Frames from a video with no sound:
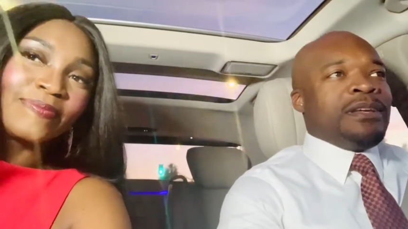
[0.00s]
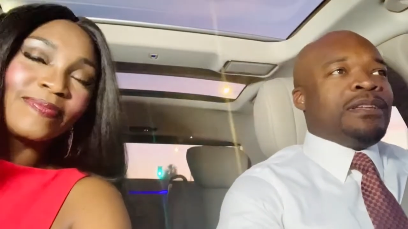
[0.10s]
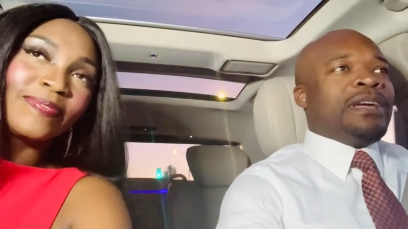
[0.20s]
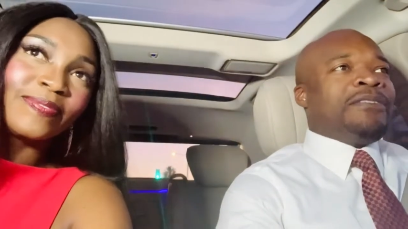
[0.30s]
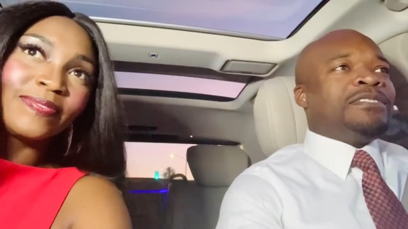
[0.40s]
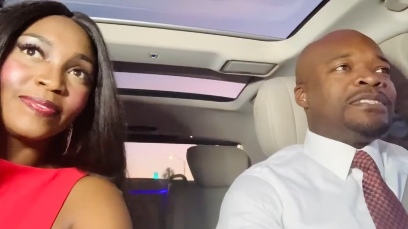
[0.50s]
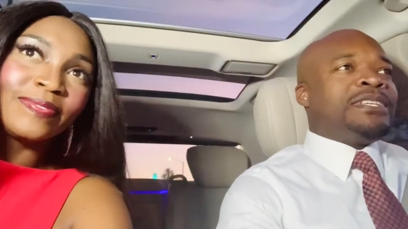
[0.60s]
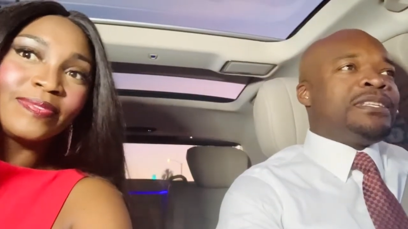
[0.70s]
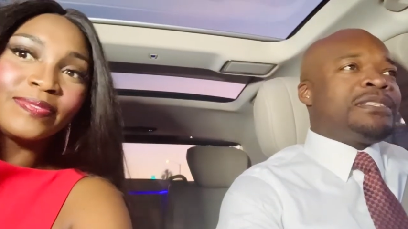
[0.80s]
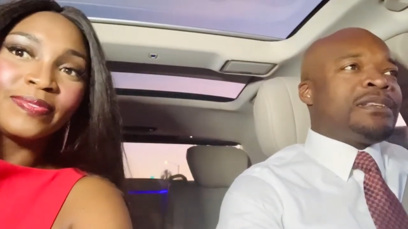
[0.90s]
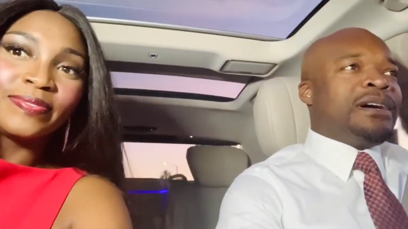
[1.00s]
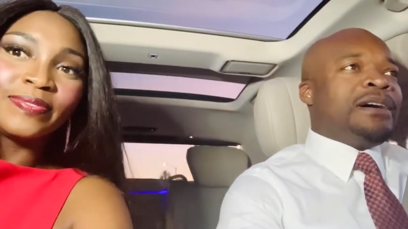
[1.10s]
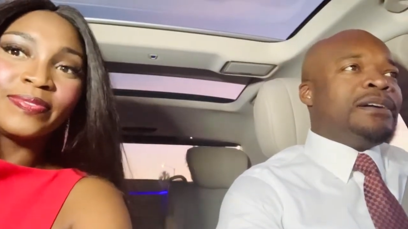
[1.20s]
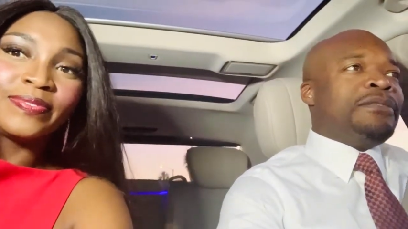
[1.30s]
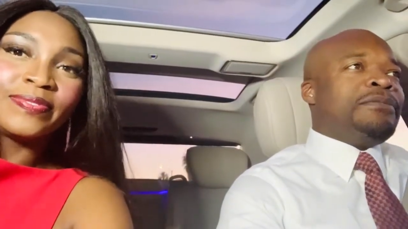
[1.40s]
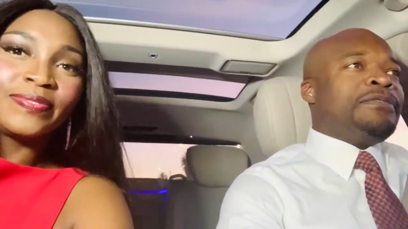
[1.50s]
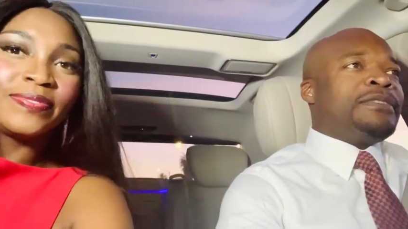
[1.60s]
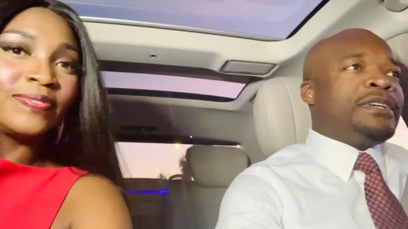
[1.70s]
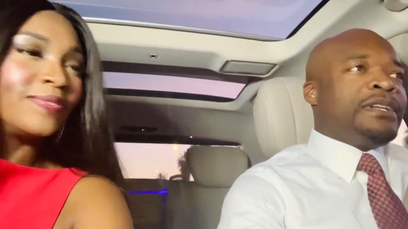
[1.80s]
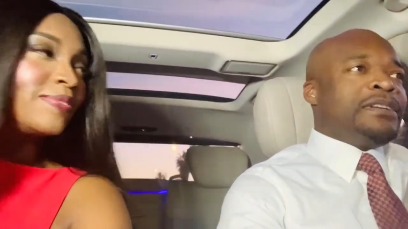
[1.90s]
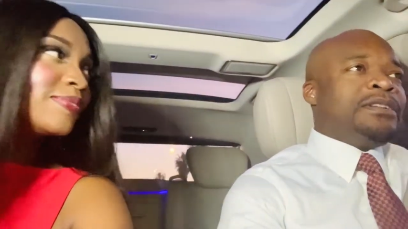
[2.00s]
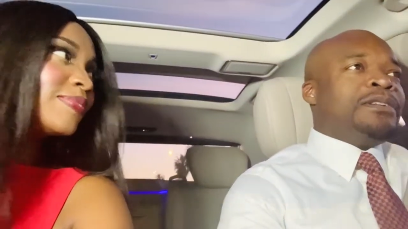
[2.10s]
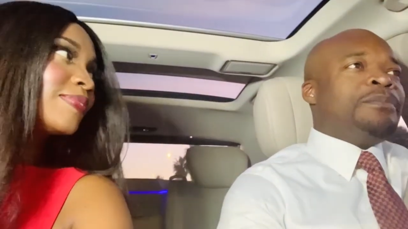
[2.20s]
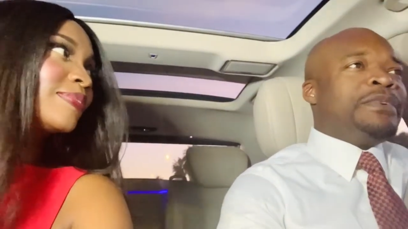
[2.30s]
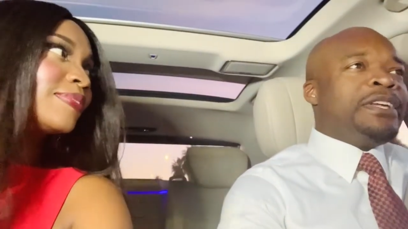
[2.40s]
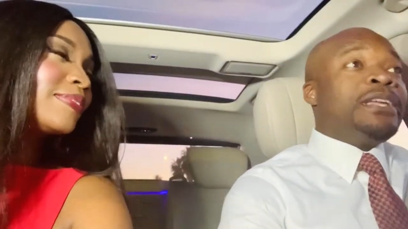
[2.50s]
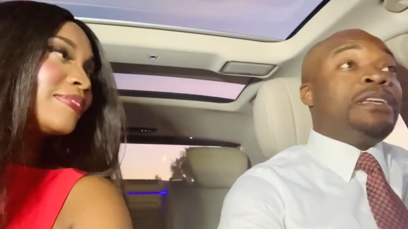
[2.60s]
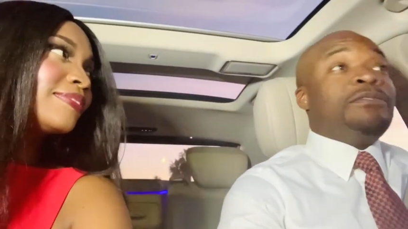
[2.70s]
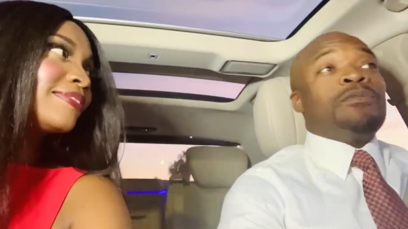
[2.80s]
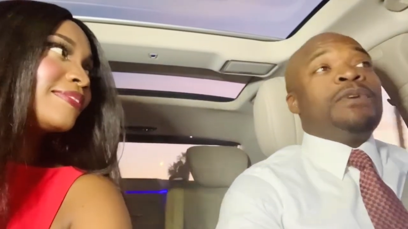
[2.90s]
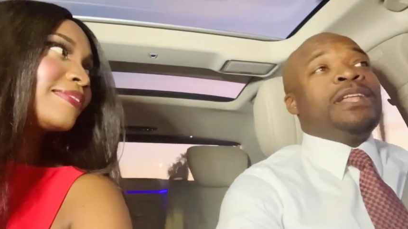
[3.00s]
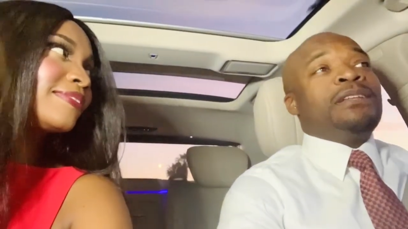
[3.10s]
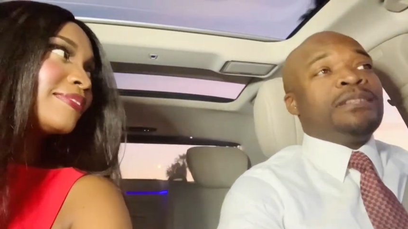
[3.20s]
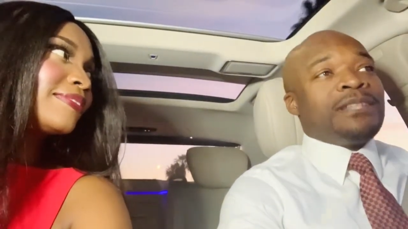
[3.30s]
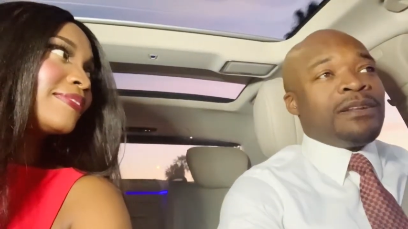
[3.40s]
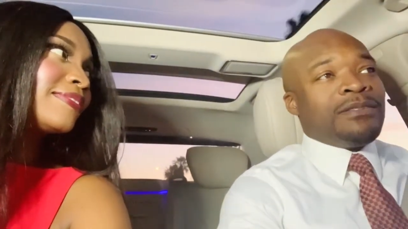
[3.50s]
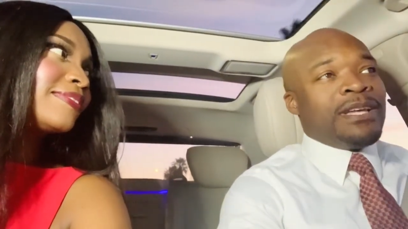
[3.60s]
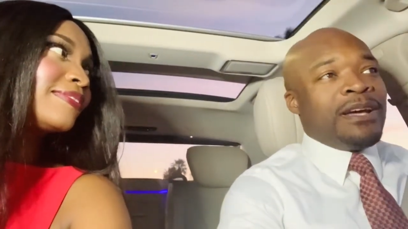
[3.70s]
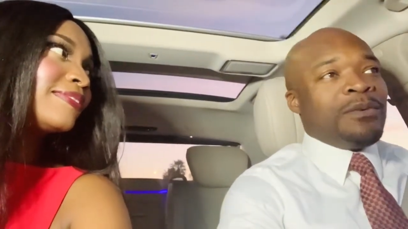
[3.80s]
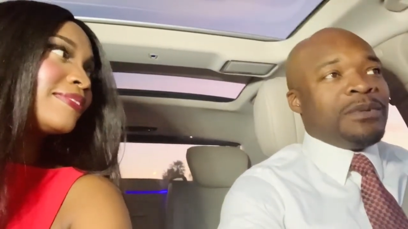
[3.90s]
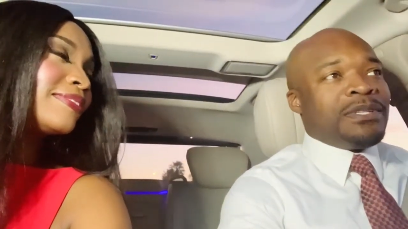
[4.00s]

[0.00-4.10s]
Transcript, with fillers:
Speaker 1: You have a sense of, you know, being even ready to settle down, which,